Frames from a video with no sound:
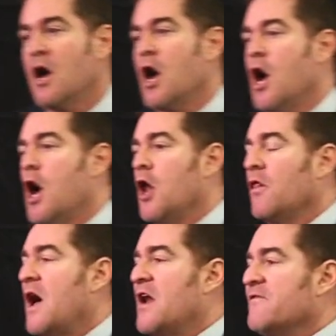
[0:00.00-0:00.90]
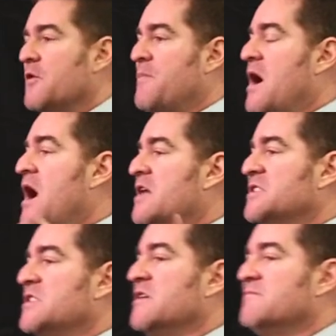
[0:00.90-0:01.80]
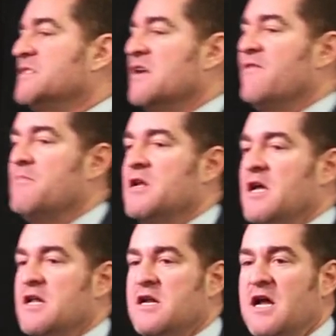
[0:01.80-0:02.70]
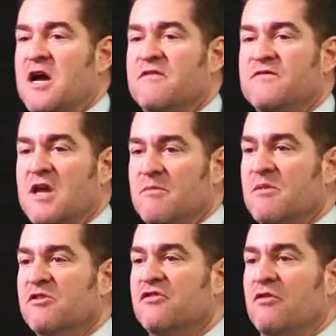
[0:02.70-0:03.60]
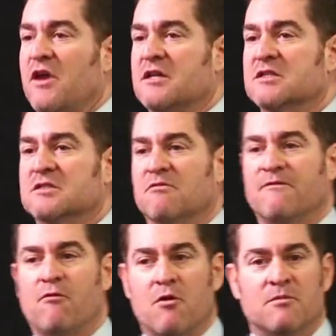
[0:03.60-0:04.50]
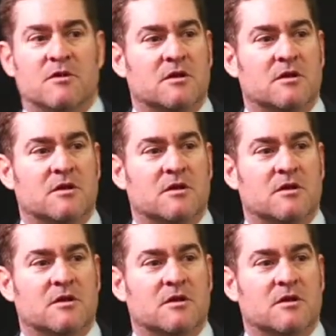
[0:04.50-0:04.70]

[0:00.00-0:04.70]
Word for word: Uh, a lot of the positives that have emanated out of name, image, and likeness reform,